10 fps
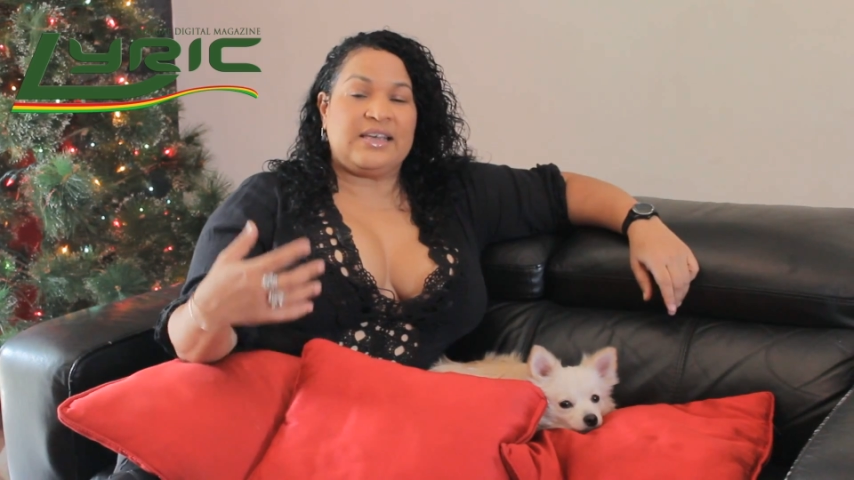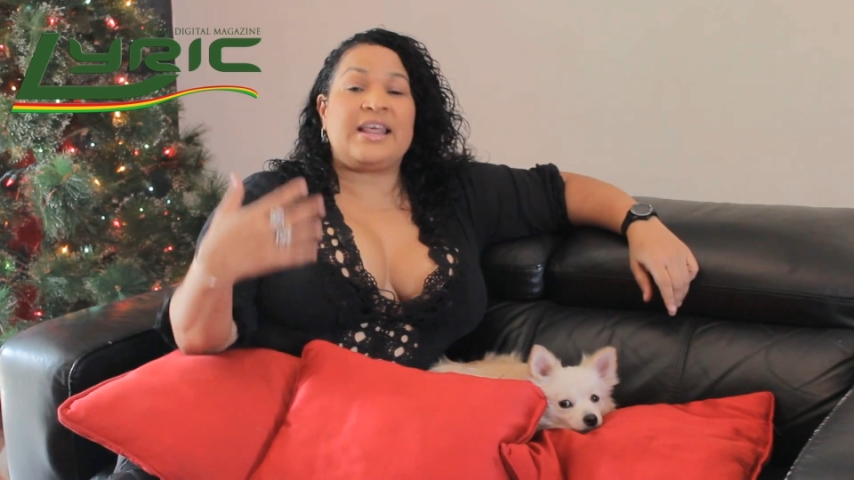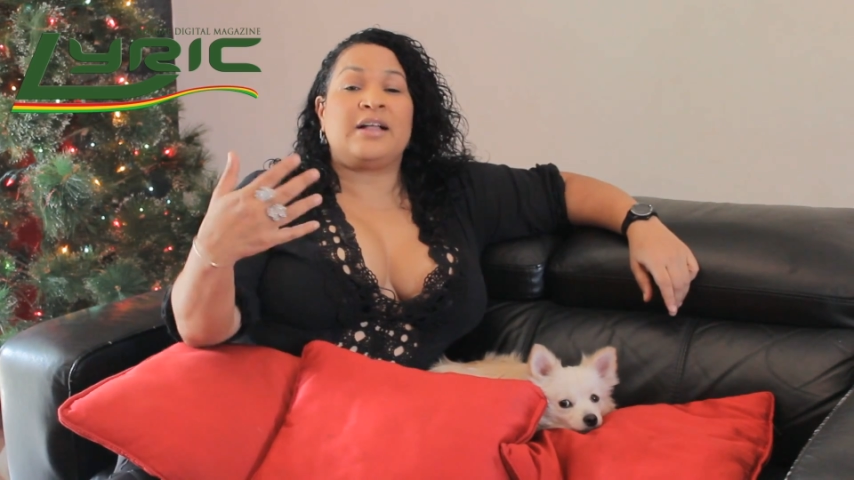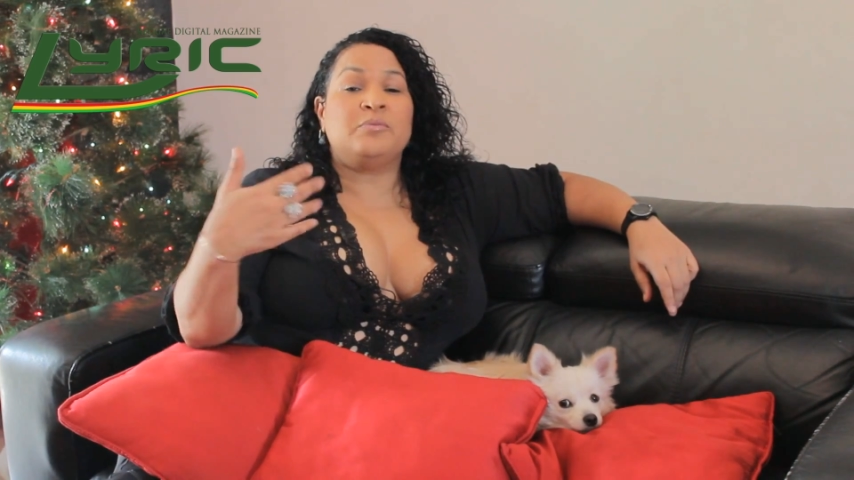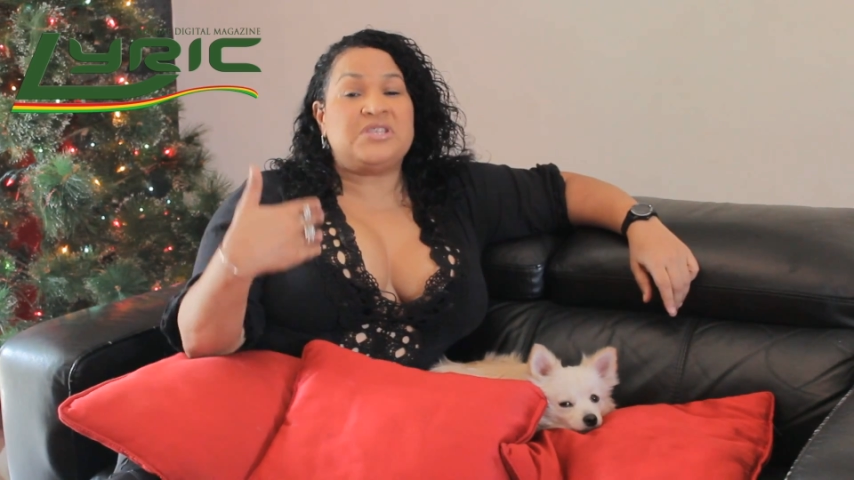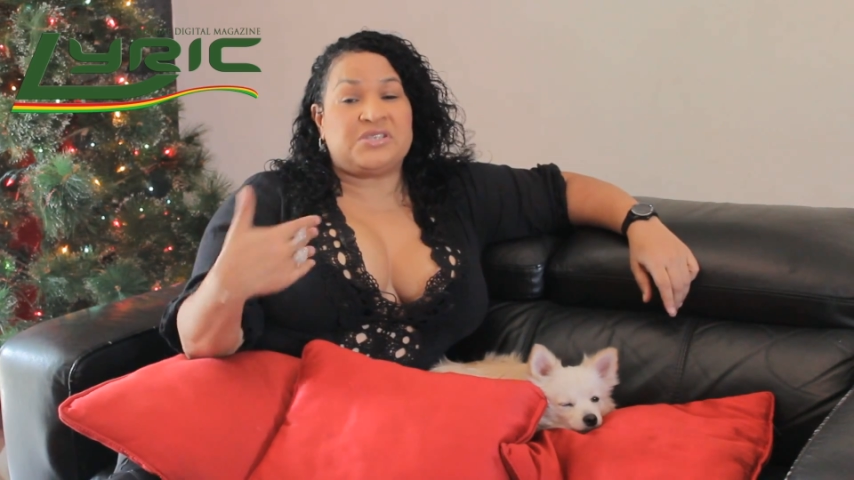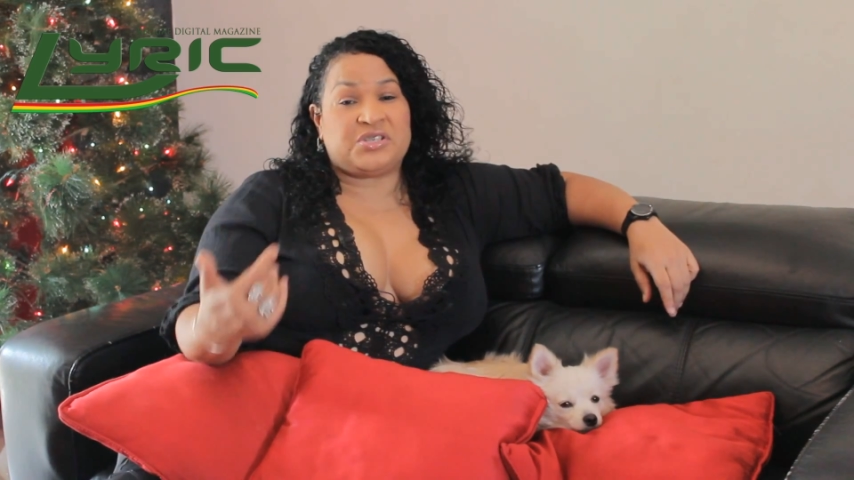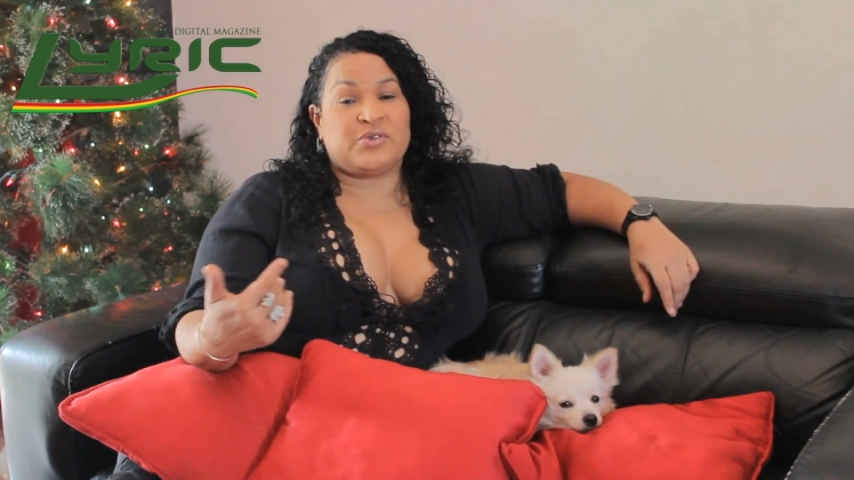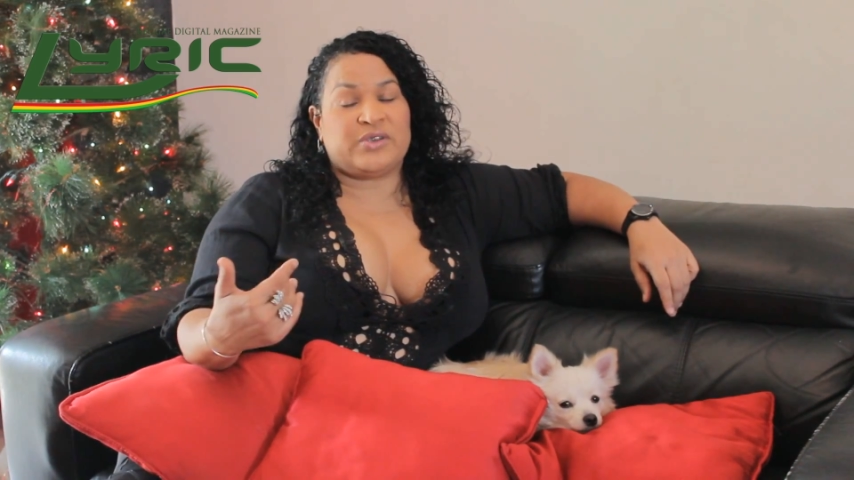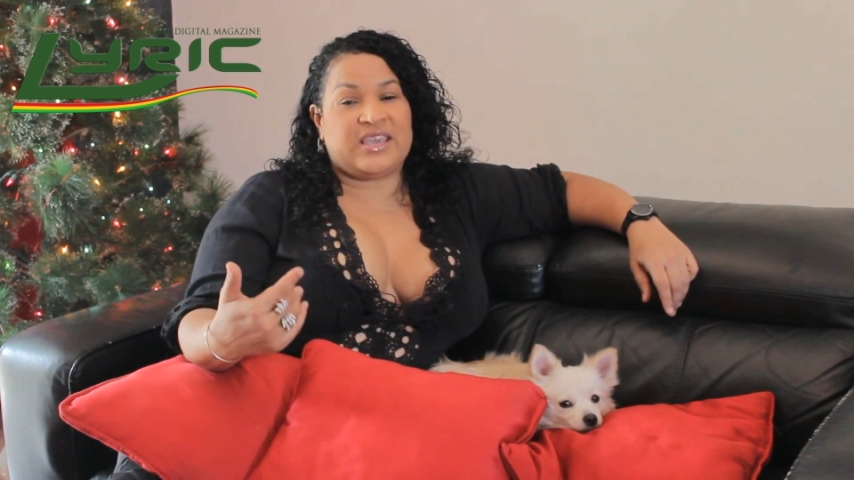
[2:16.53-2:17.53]
helped me to
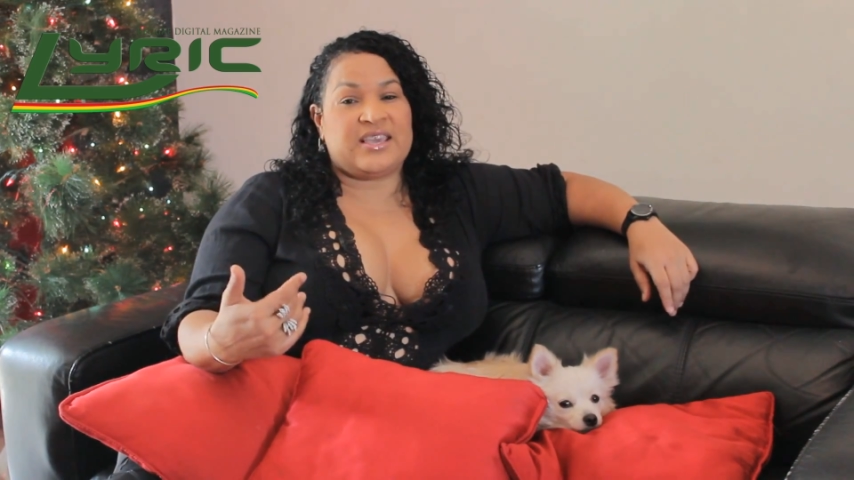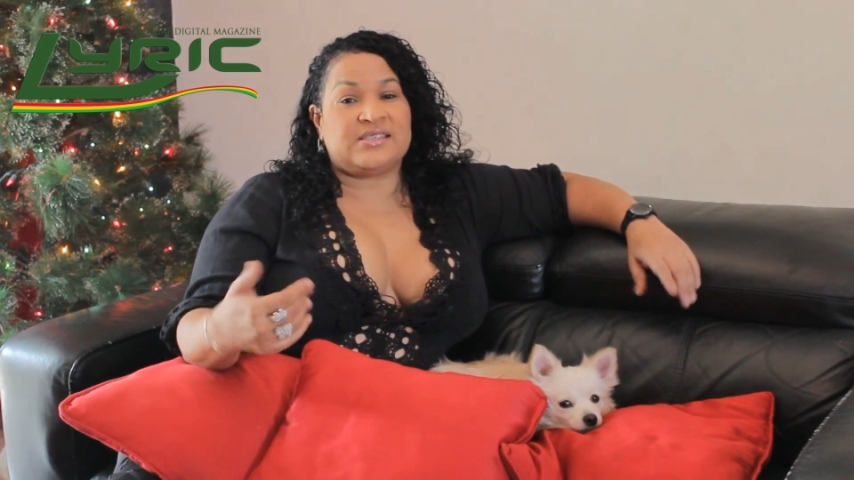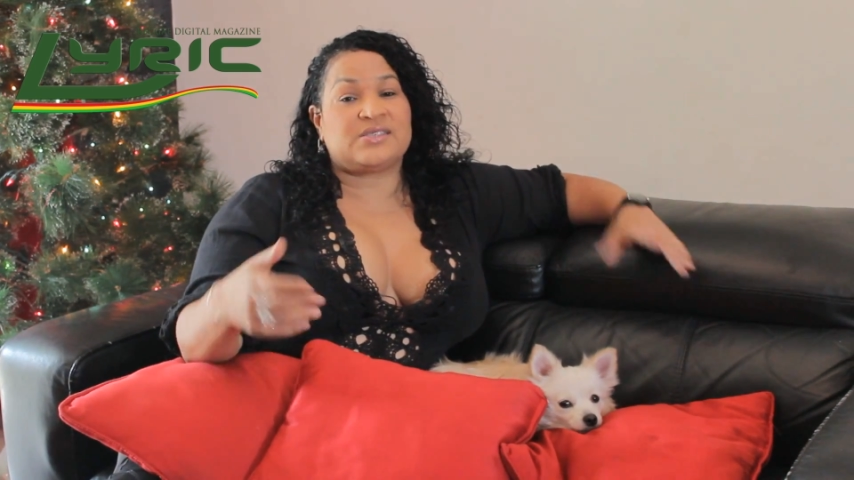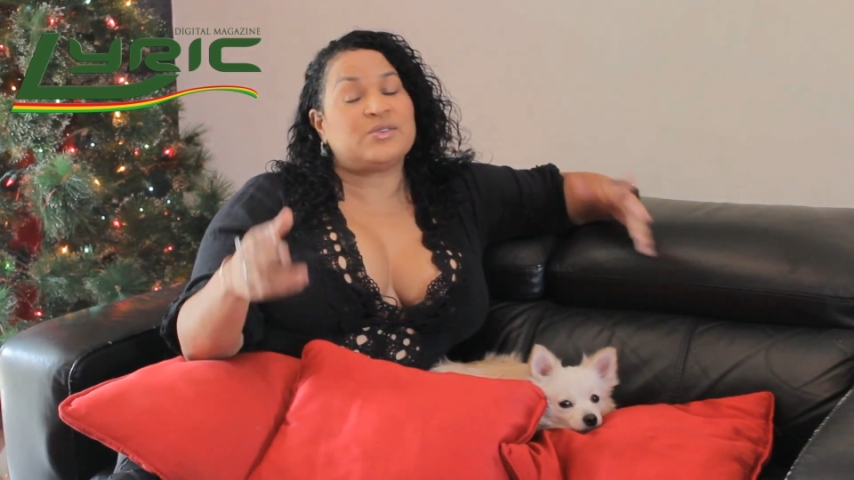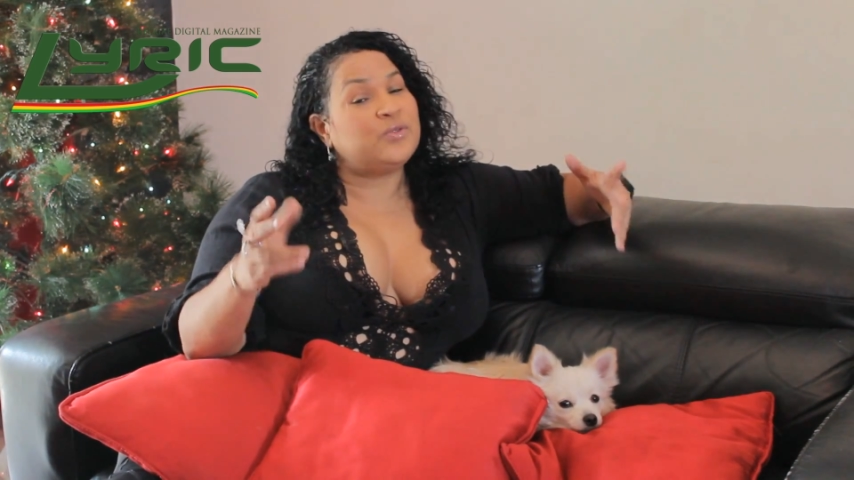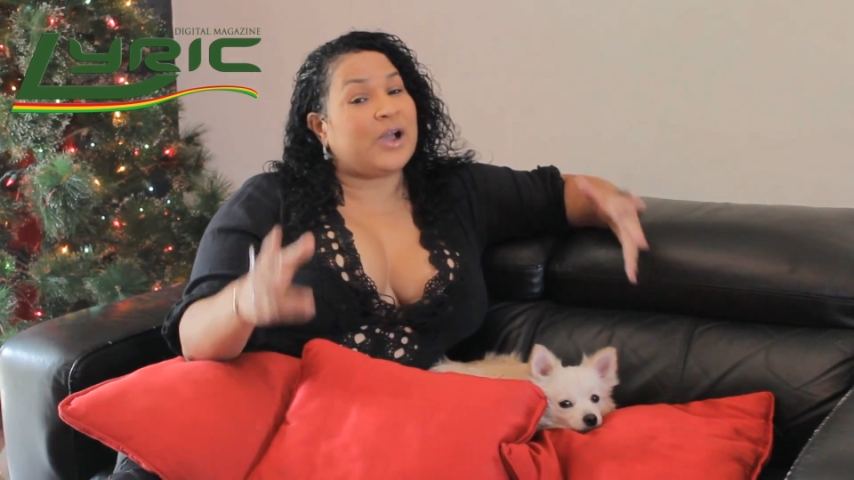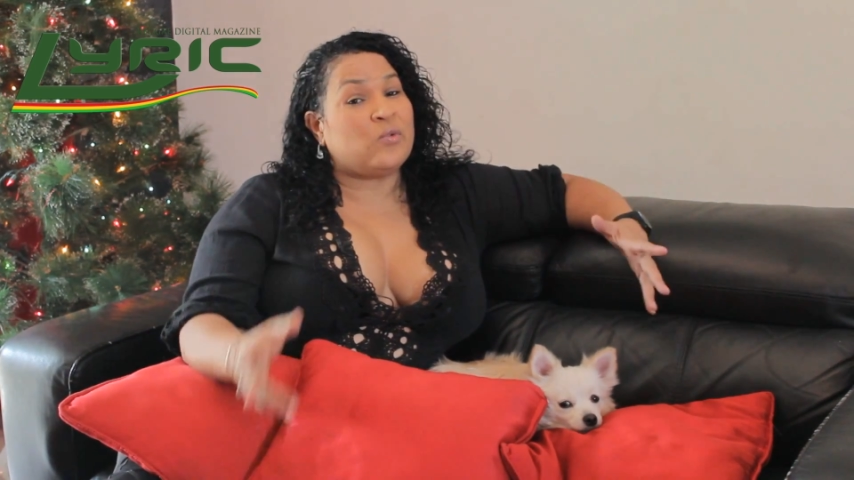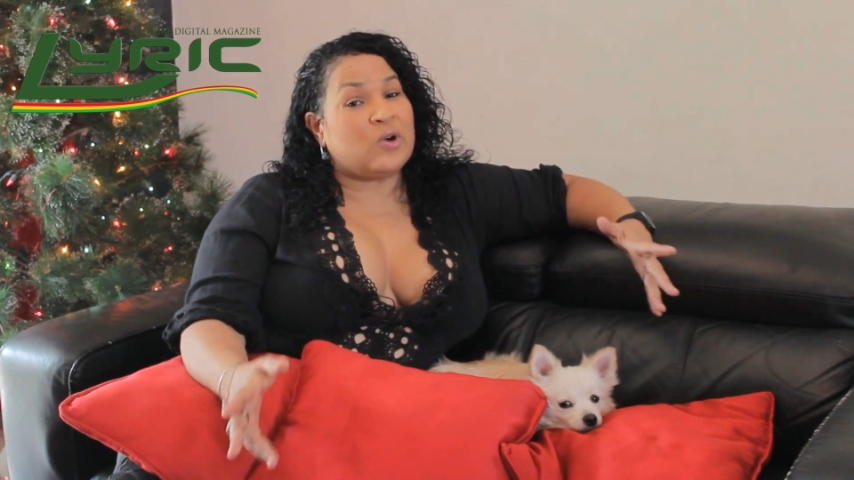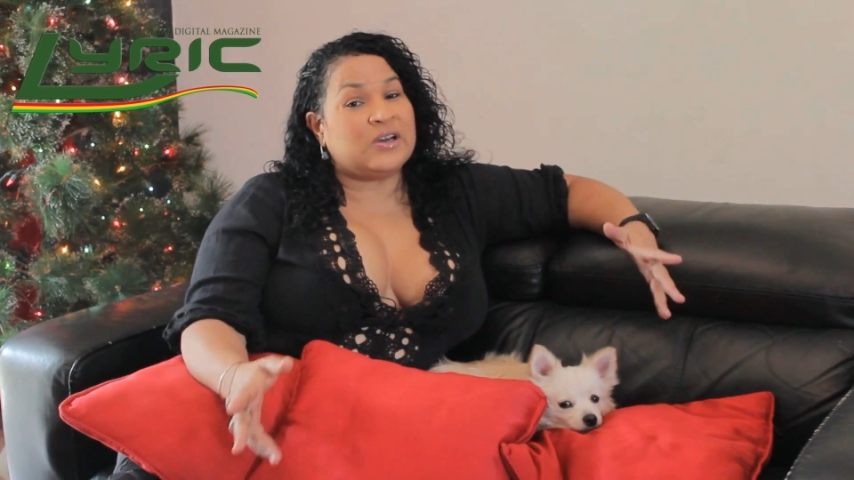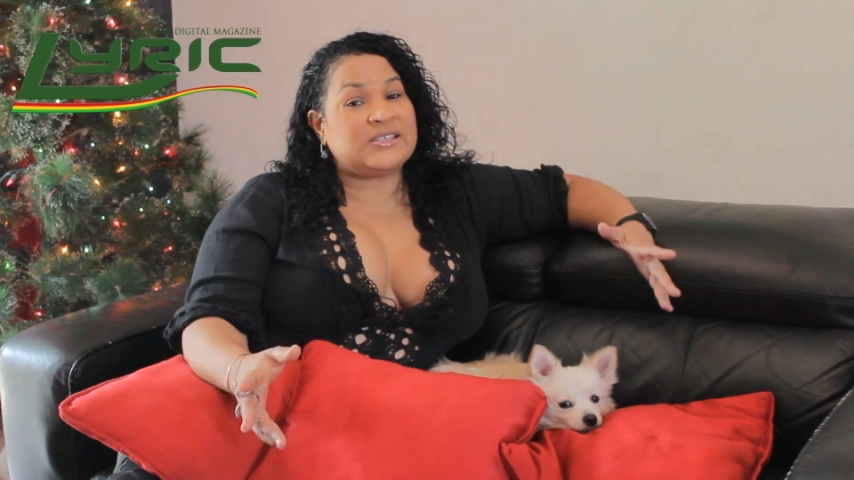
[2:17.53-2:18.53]
showcase who I
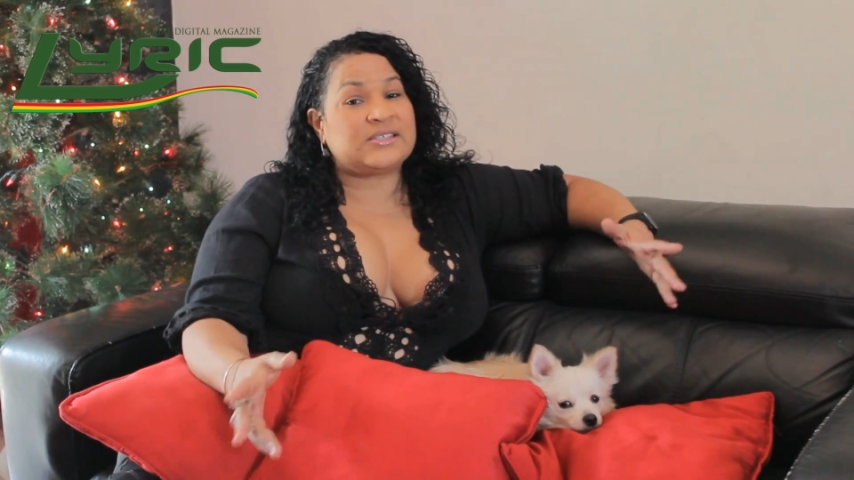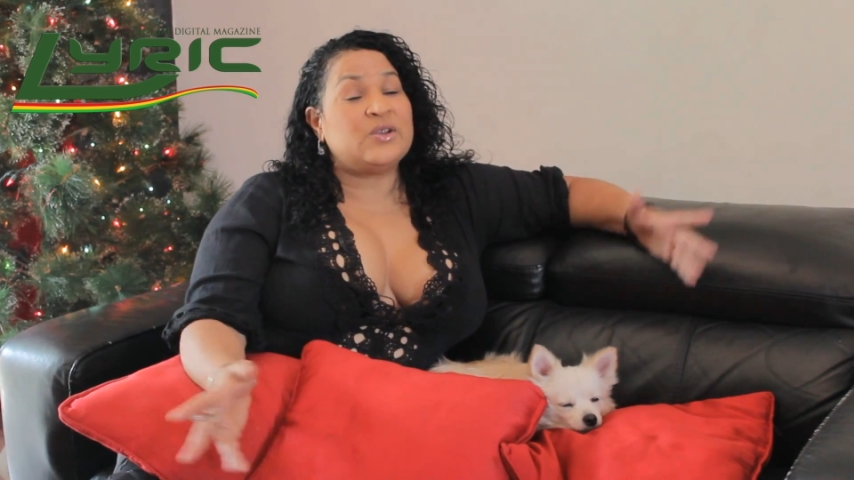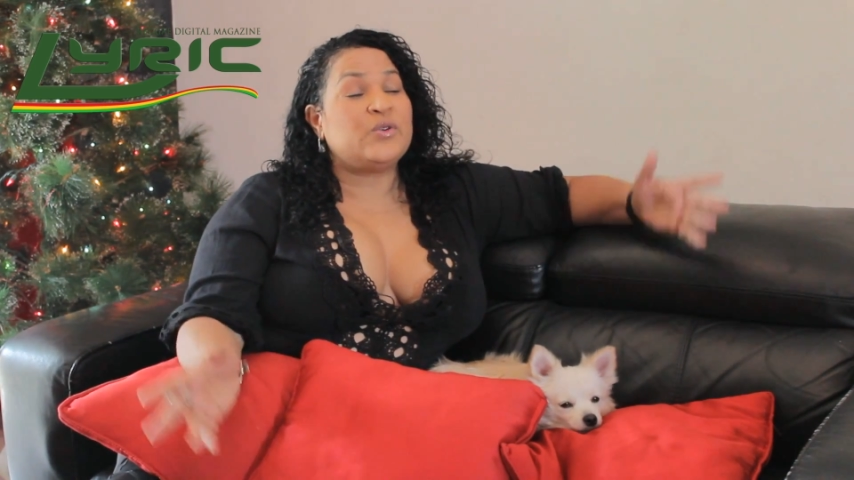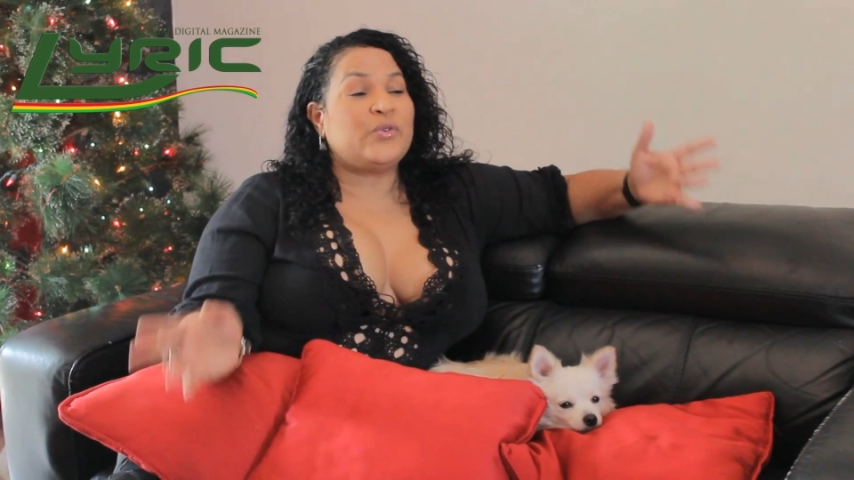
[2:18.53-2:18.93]
was